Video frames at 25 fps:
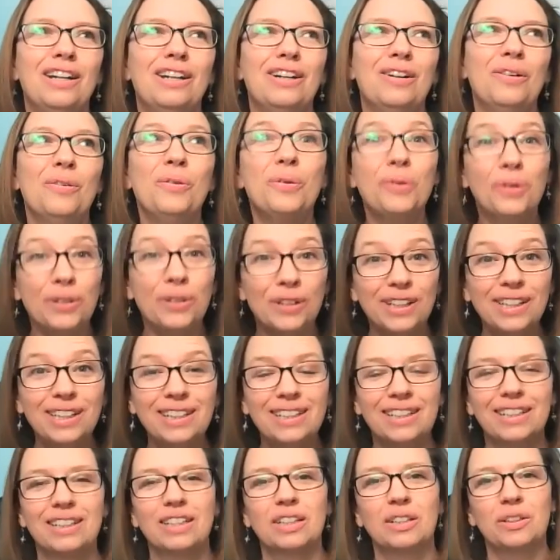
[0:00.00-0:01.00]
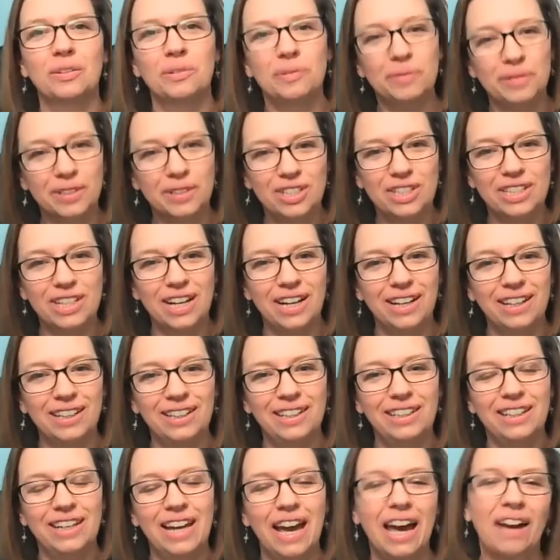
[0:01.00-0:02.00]
or which
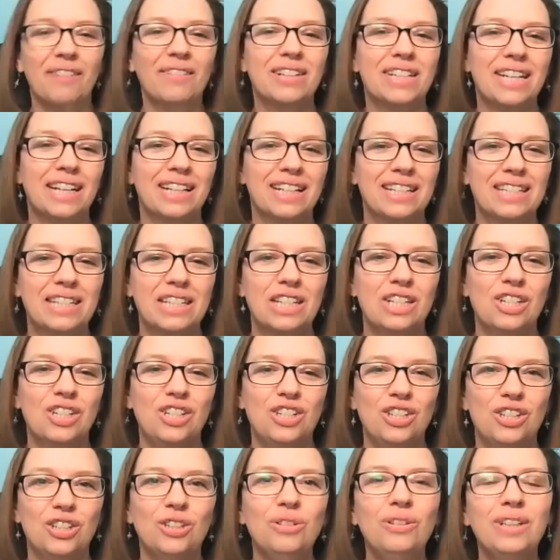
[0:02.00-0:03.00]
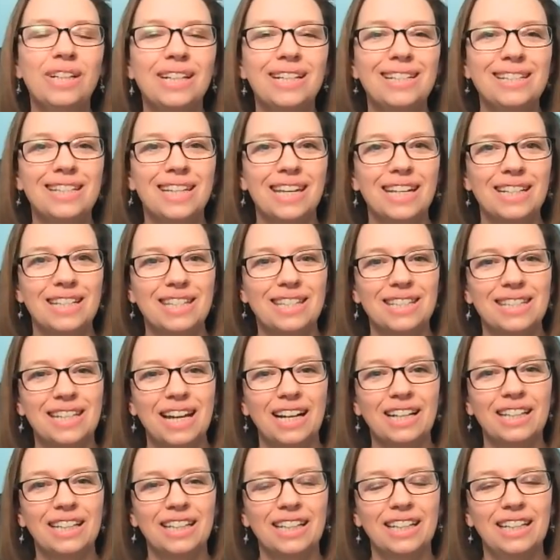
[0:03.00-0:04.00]
I have a tendency to do, is get
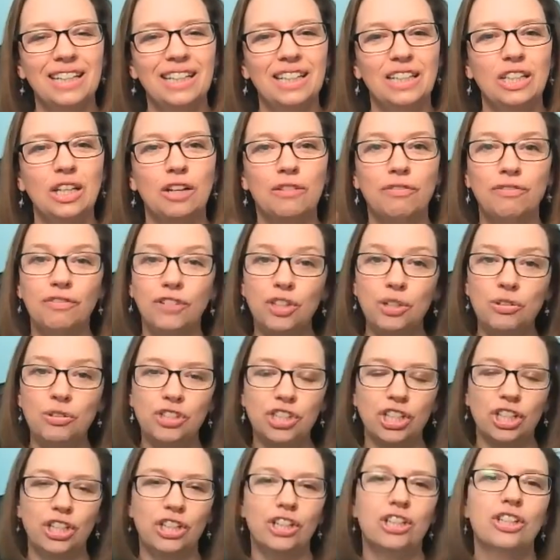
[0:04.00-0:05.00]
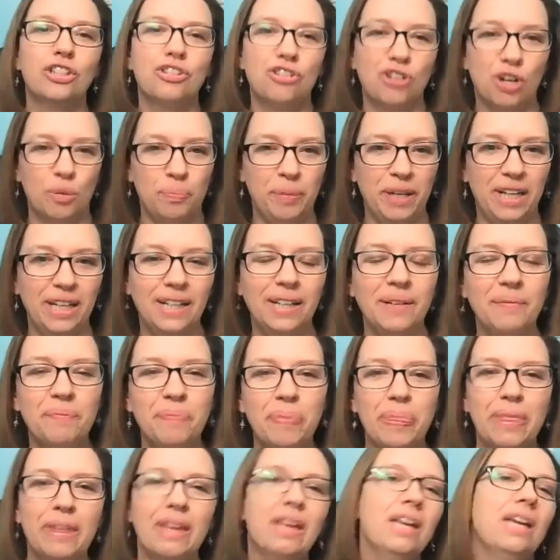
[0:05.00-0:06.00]
stuck in future tripping,
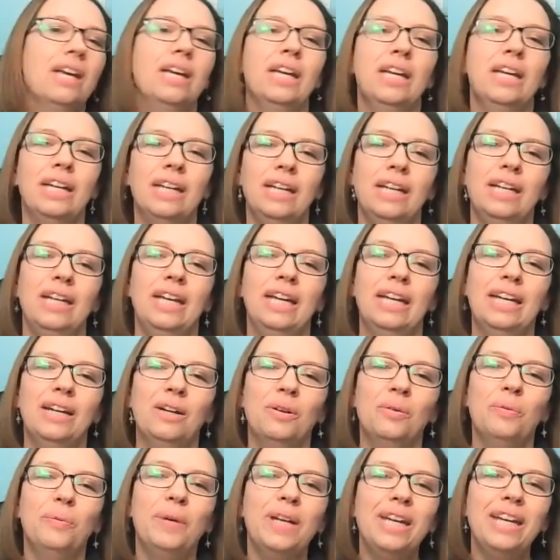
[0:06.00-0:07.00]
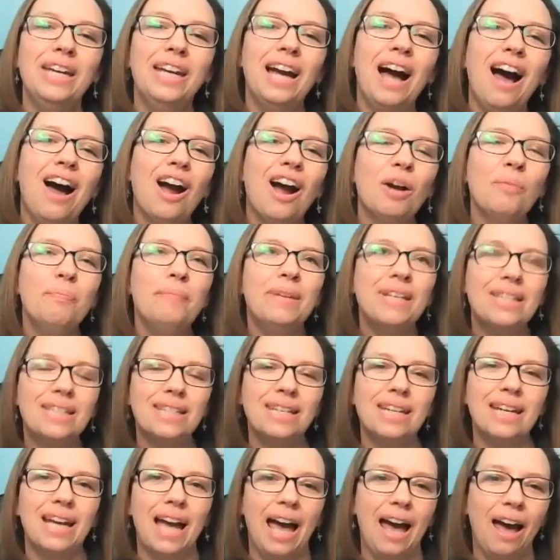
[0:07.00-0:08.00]
we are
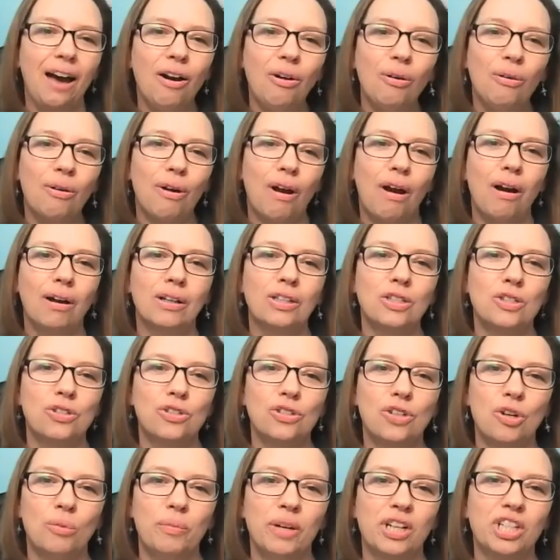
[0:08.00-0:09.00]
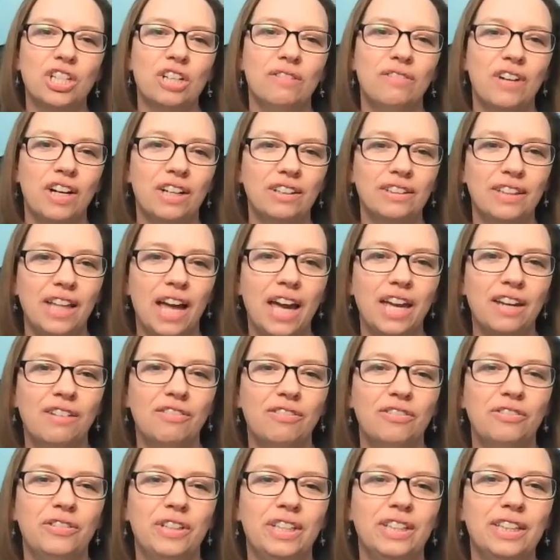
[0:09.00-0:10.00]
missing out on so much of our life.
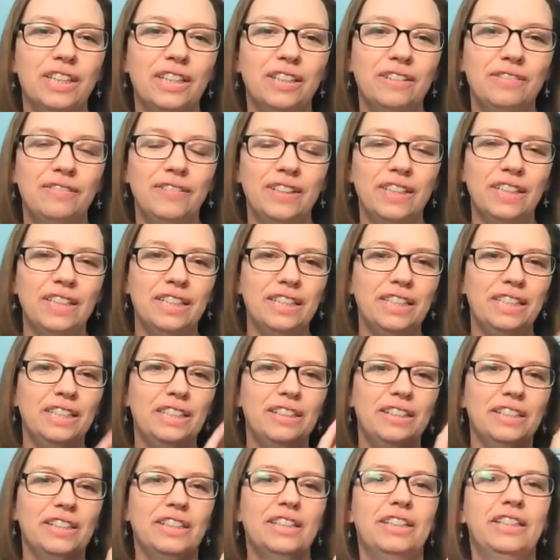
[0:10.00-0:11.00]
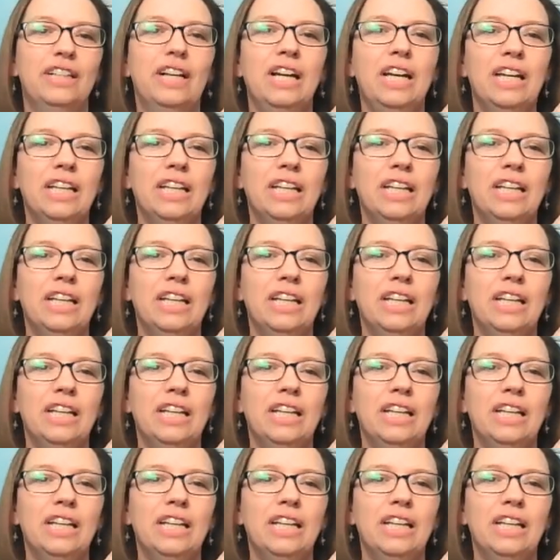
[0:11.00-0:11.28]
We live in either,